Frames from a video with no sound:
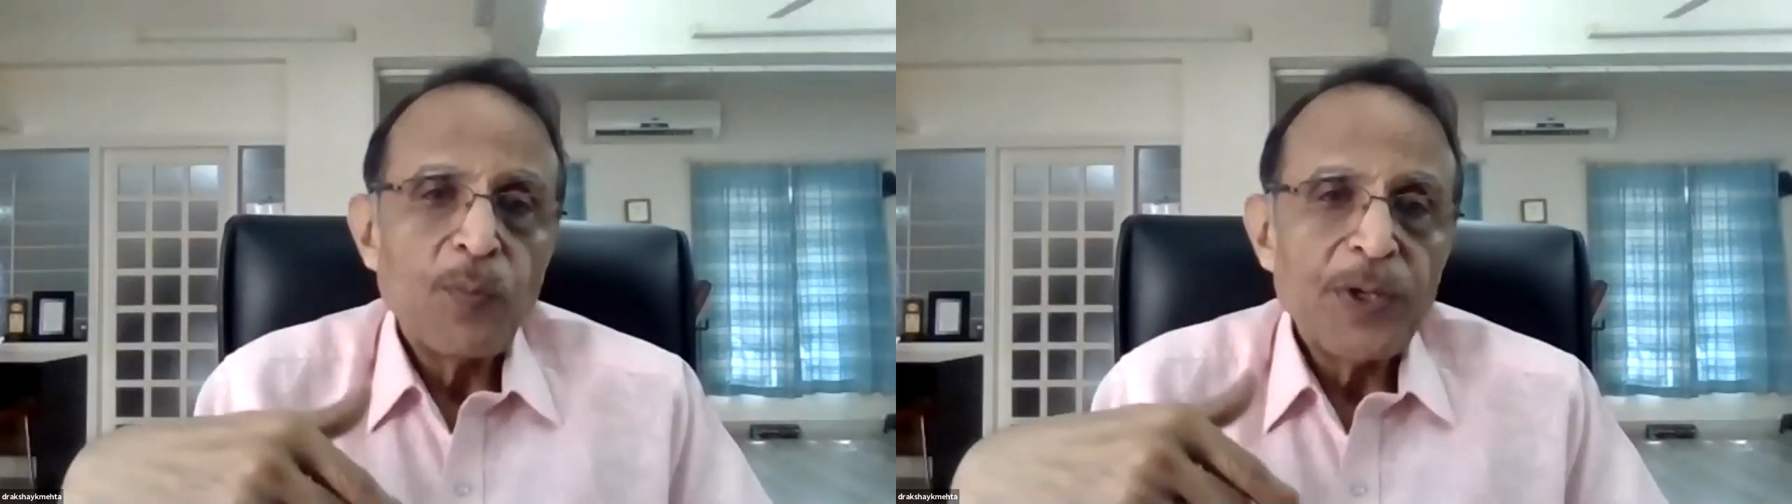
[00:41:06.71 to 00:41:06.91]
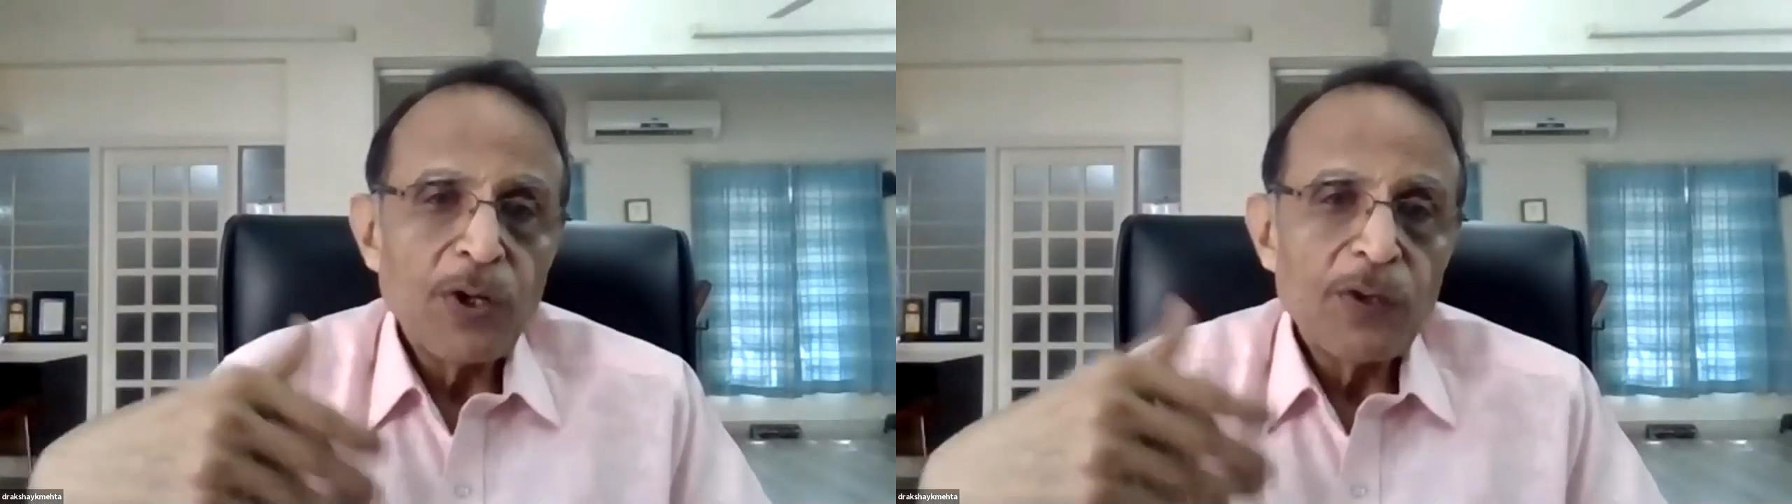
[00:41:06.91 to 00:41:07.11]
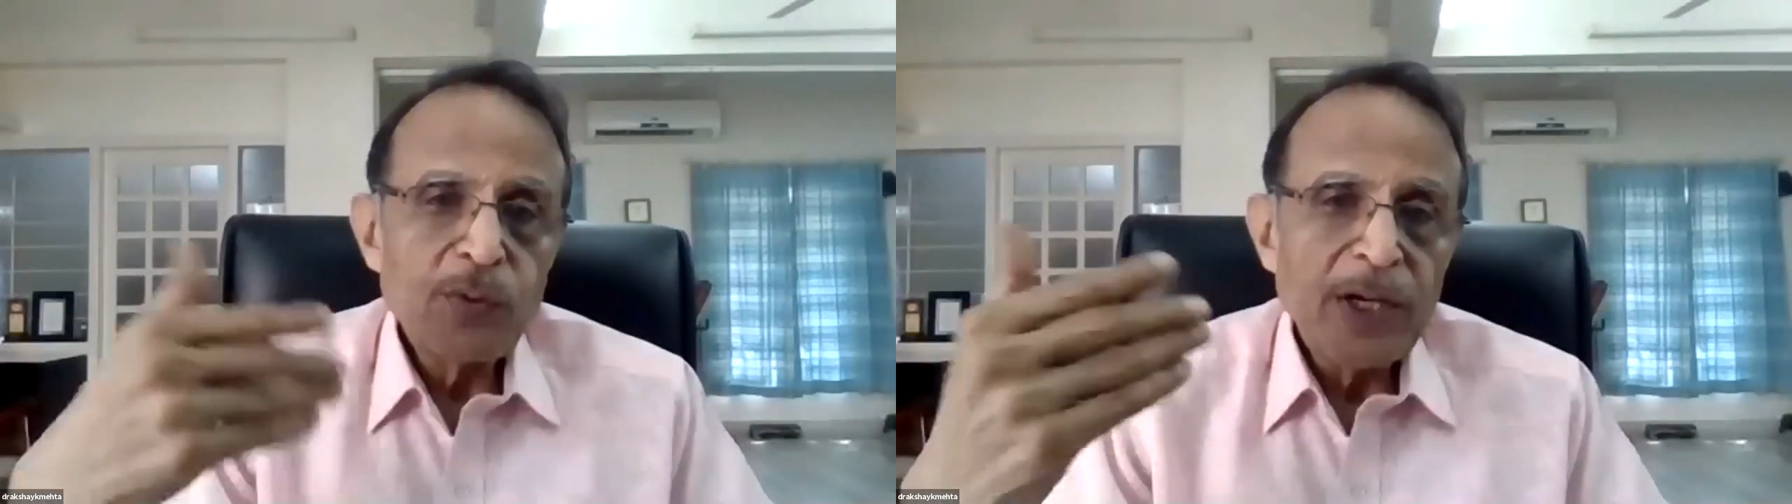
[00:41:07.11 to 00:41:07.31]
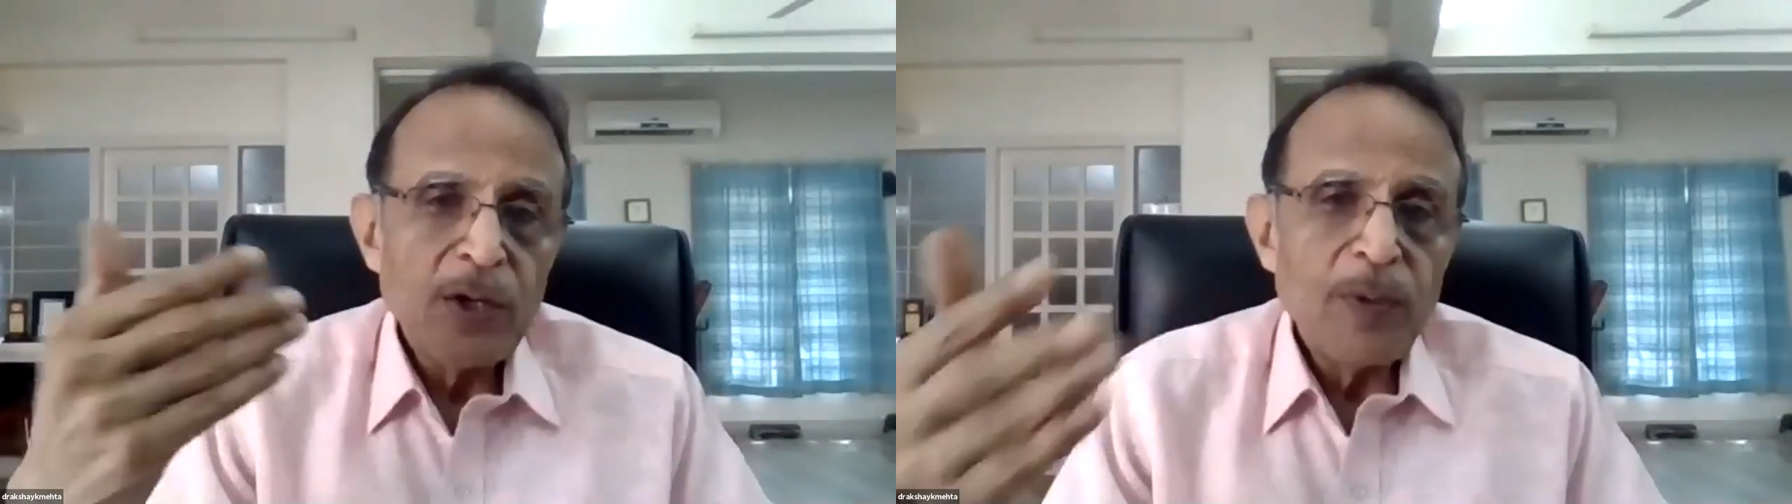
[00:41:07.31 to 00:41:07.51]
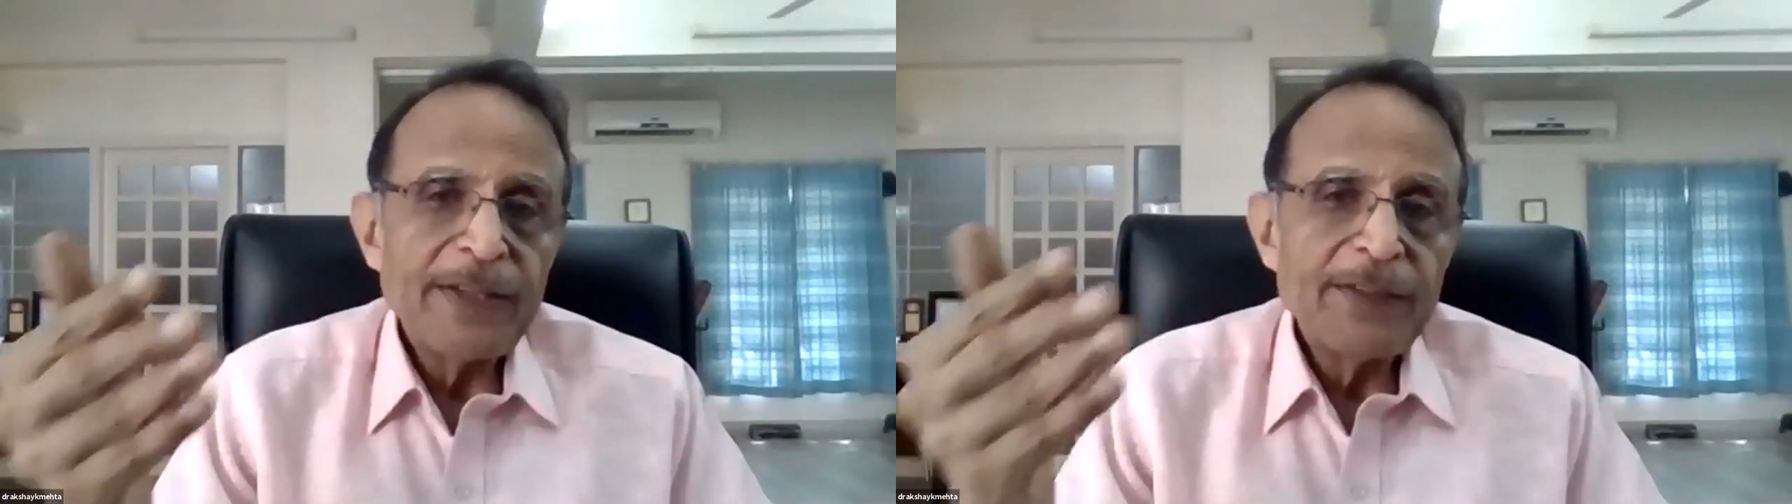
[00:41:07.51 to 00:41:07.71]
we also
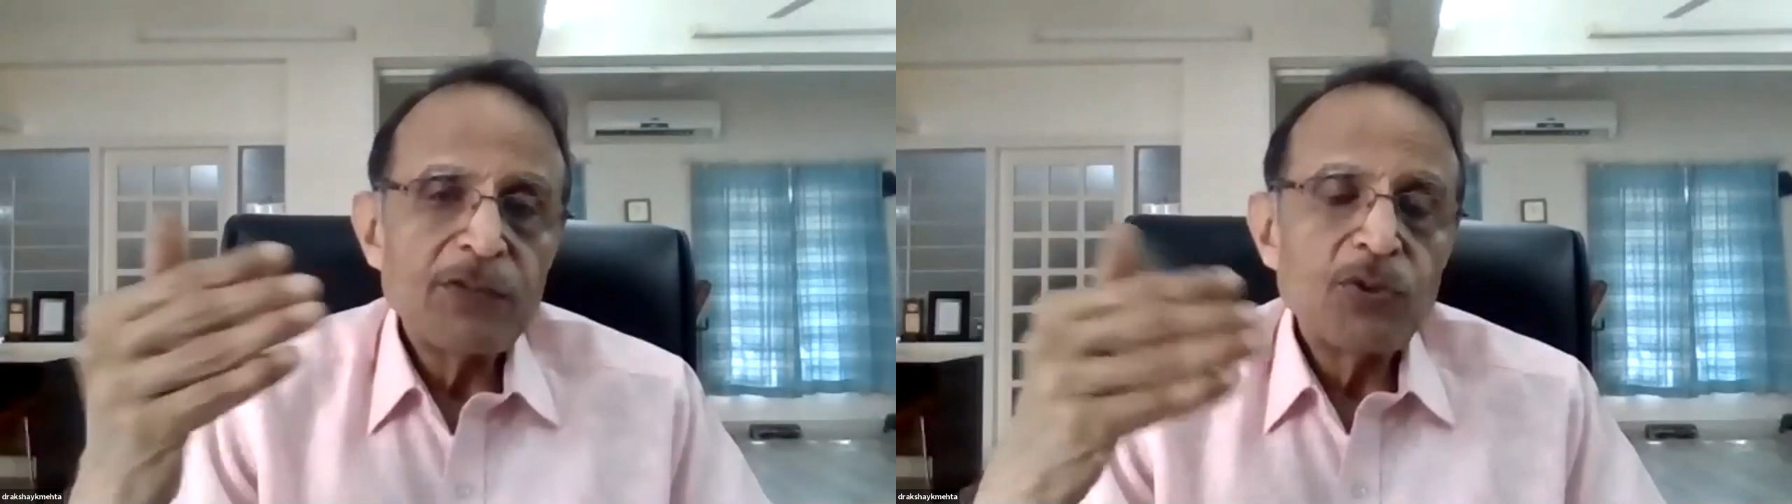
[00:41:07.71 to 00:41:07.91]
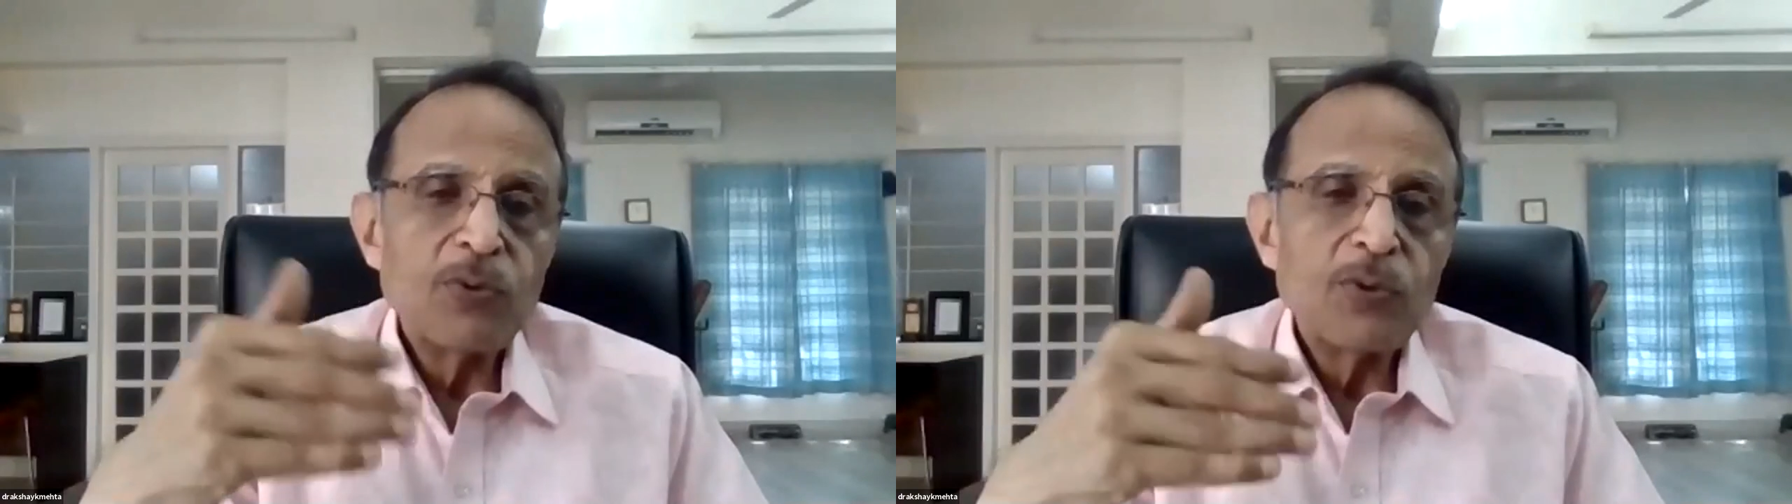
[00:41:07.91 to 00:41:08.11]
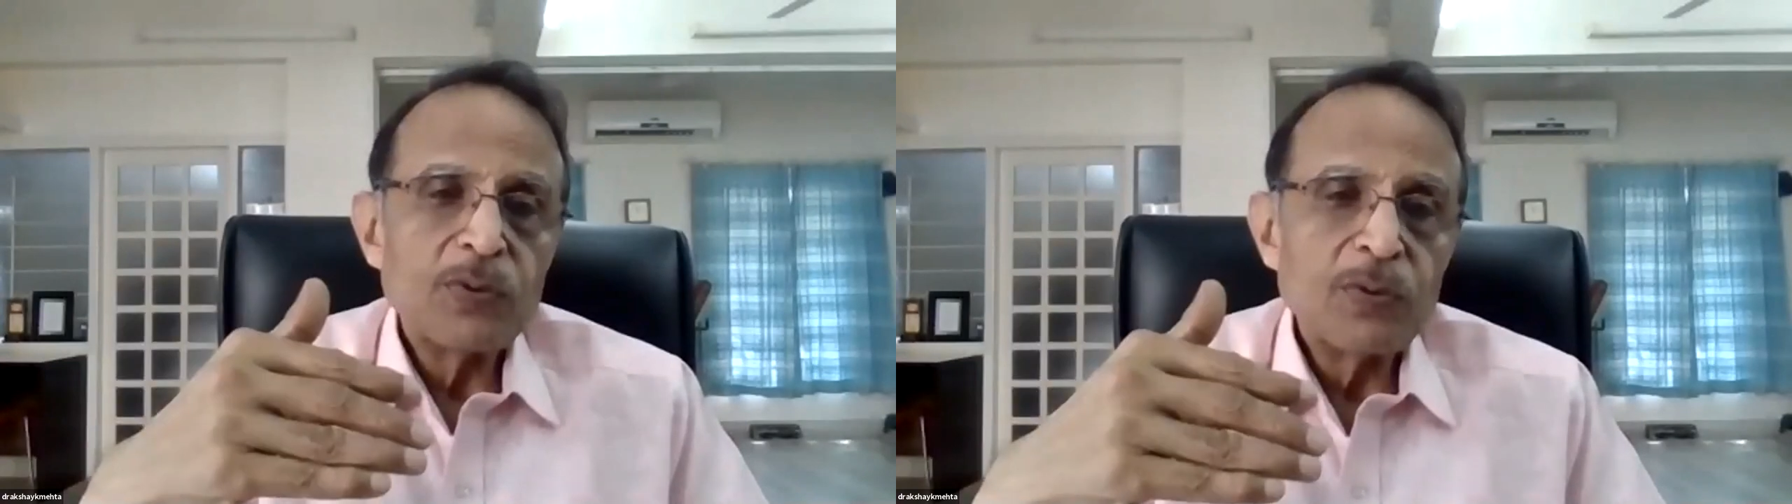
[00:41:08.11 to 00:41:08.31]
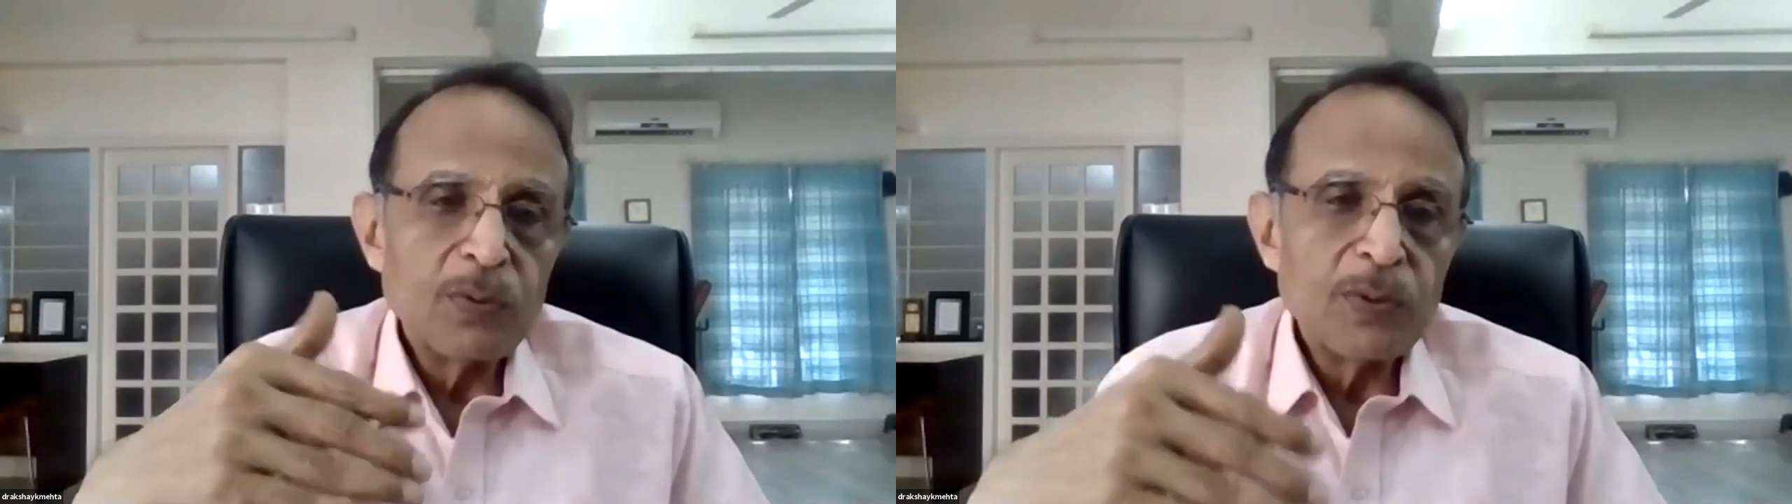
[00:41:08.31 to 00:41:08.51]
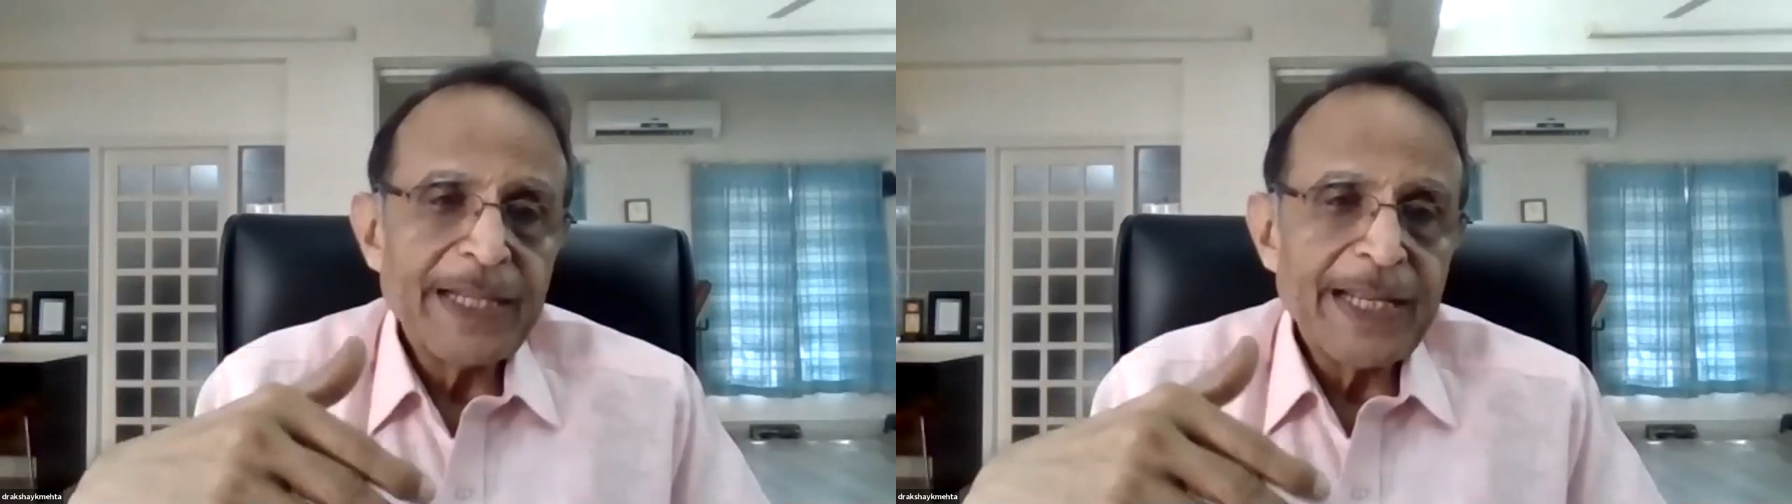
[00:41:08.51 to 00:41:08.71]
advise you
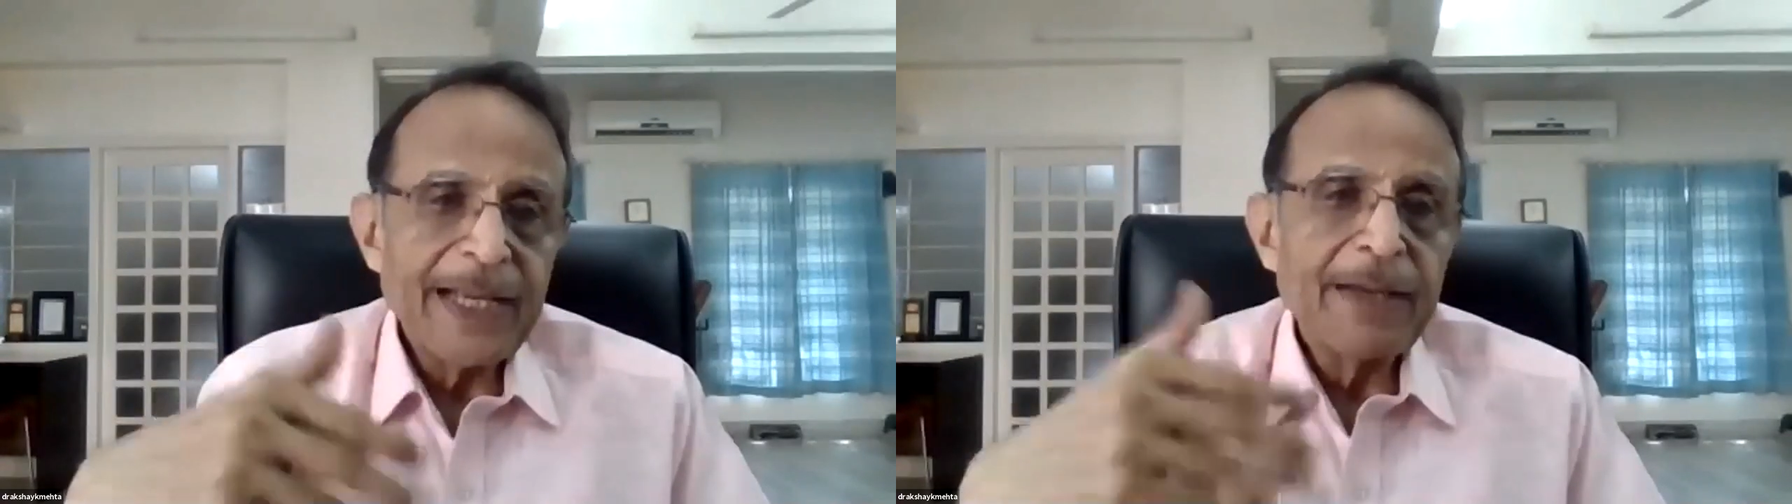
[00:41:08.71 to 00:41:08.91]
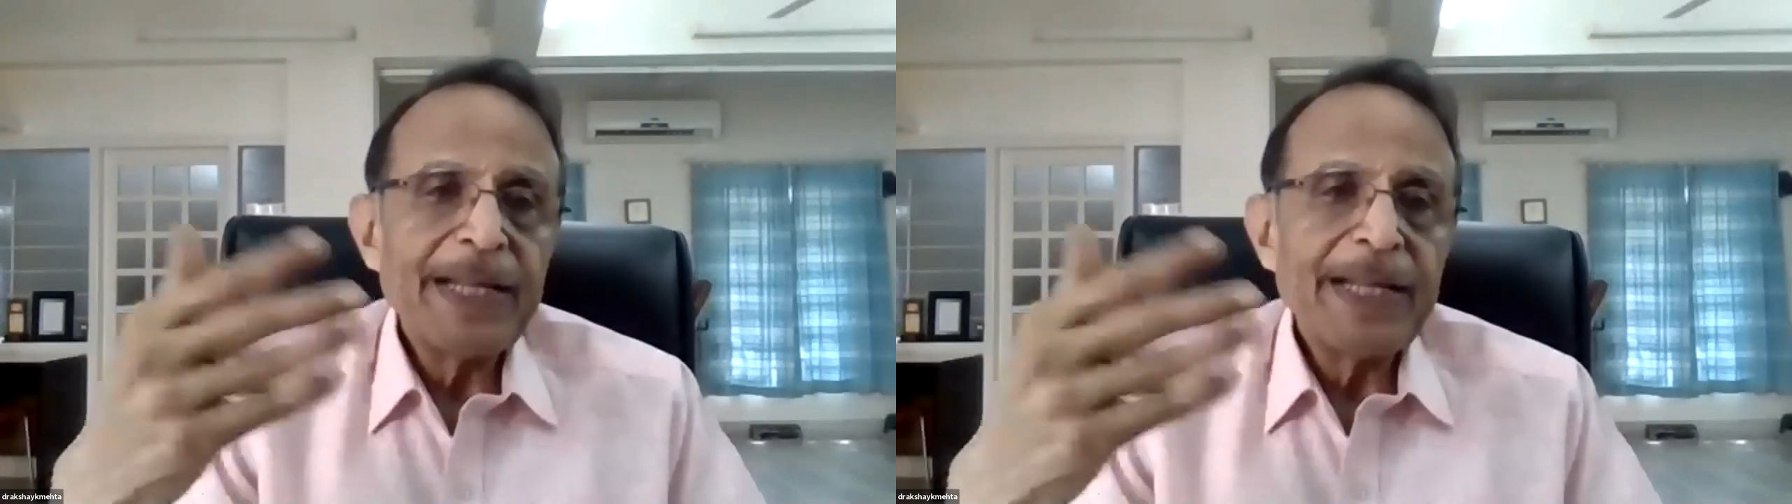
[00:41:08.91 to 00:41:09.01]
to take